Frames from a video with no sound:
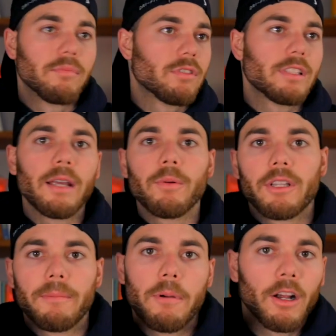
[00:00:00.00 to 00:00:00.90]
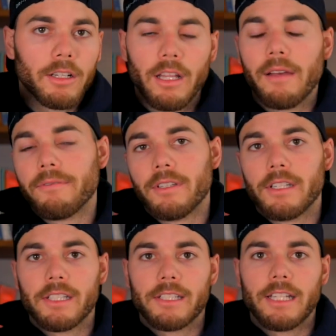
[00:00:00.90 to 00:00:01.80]
Say we're in the parking lot for
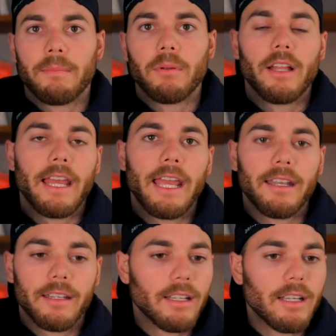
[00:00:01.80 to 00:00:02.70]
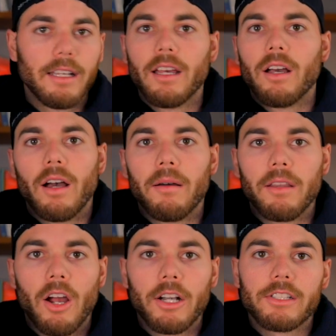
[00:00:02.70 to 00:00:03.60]
this example, and
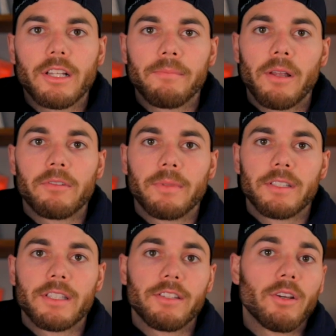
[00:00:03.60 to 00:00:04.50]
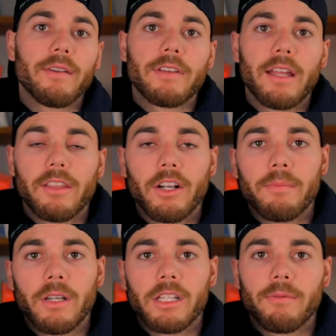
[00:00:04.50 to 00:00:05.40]
the artist comes up to me and says, yo, I've got
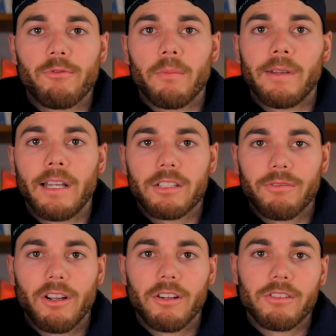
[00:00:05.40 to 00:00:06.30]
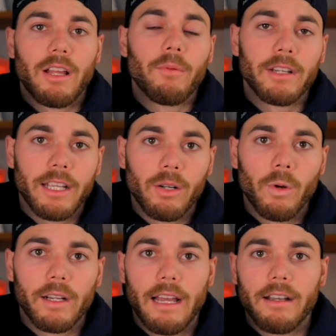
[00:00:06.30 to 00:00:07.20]
30 minutes before my next rehearsal. I want to get a
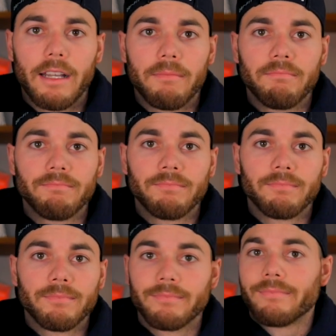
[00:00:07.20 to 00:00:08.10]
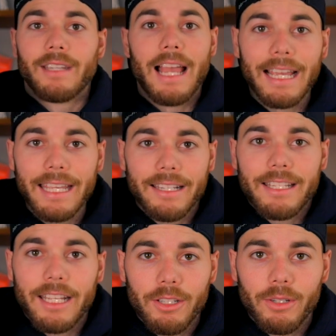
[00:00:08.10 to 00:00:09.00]
workout in. I
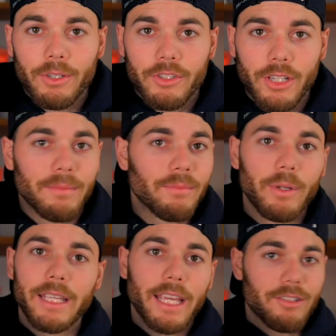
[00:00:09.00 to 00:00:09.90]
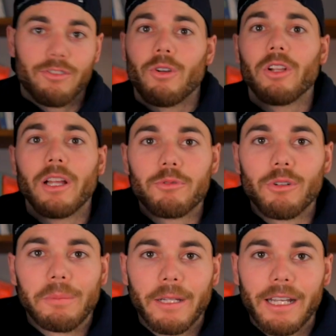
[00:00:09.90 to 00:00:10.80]
can't take you to a gym. We can't stroll up
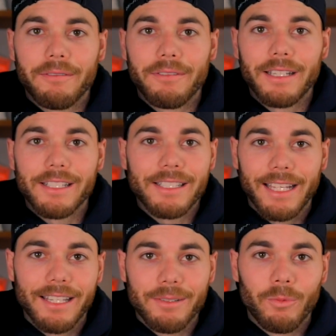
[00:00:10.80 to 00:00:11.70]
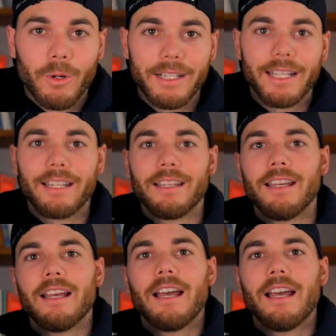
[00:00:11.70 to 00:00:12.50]
to a Planet Fitness and get some work in.